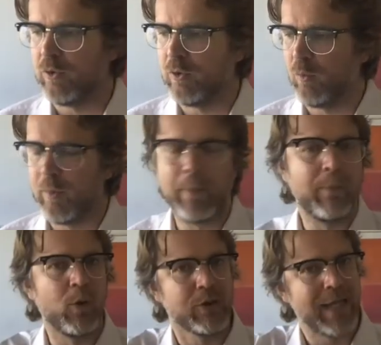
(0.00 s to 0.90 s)
we
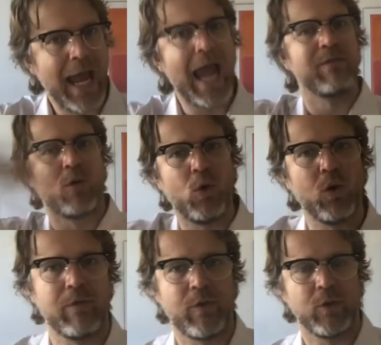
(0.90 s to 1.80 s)
purport to have
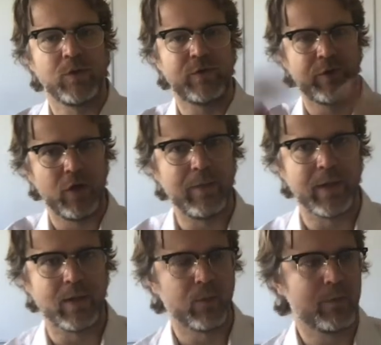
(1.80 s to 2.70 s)
all of those
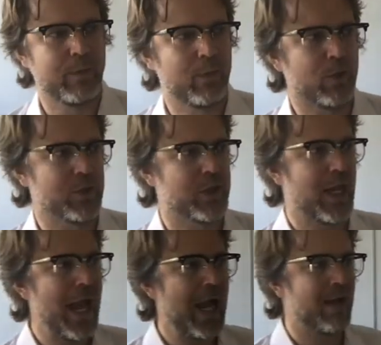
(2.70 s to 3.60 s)
phenomena. We purport to
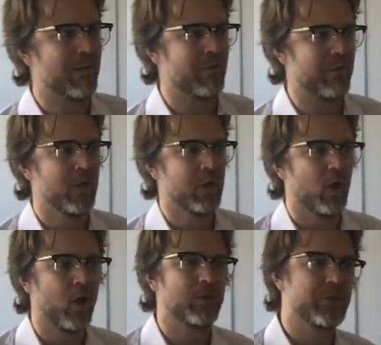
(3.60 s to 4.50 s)
have
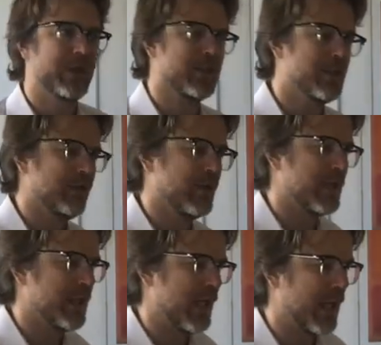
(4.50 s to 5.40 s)

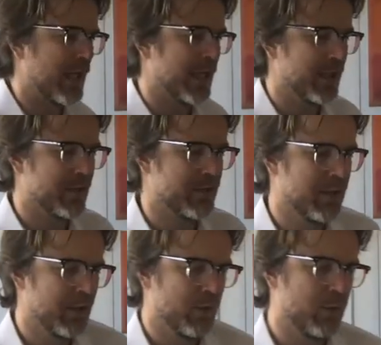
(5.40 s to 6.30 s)
objectivity, and
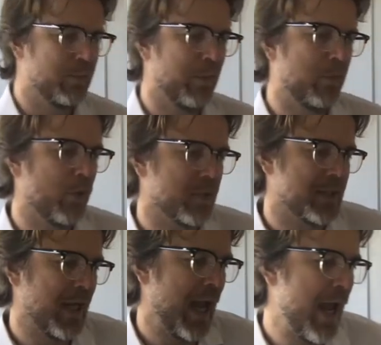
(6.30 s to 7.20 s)
we purport
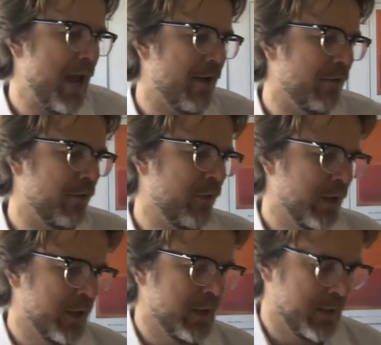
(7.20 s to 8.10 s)
to have
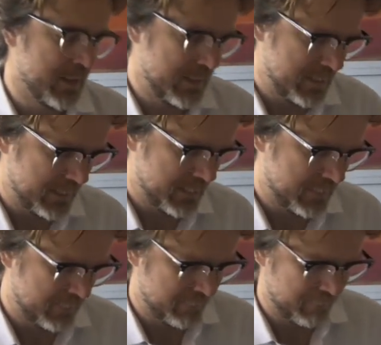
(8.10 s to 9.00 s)
a